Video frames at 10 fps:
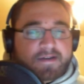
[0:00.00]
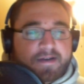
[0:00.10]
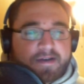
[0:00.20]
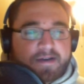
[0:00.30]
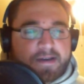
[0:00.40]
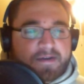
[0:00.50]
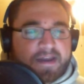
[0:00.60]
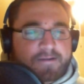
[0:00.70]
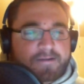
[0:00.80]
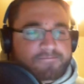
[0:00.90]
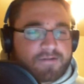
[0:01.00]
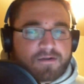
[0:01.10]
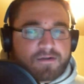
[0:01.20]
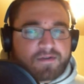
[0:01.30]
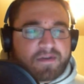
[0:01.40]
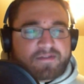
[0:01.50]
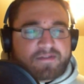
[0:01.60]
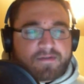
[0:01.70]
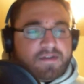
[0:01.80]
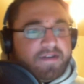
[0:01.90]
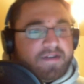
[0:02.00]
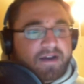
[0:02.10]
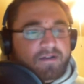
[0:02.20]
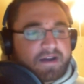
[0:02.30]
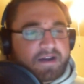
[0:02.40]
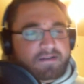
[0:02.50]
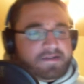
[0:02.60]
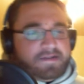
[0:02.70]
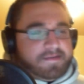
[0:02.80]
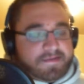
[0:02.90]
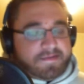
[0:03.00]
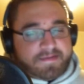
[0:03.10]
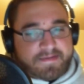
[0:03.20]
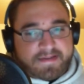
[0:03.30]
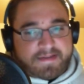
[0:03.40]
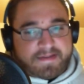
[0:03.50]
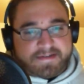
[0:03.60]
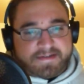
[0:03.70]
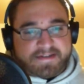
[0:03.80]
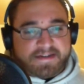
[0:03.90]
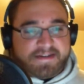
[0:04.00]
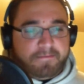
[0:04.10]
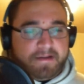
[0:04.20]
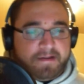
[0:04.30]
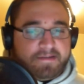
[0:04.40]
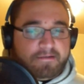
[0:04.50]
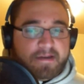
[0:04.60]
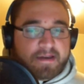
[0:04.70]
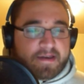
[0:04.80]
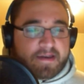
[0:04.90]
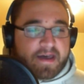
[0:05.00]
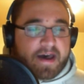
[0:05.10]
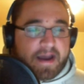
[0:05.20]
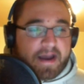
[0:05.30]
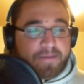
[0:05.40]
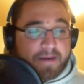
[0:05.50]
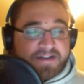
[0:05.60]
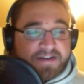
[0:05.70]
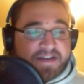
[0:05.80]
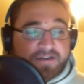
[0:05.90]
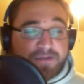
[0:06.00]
it would take 2-3 minutes for it to dial out, and just didn't seem right. So I probably just had too much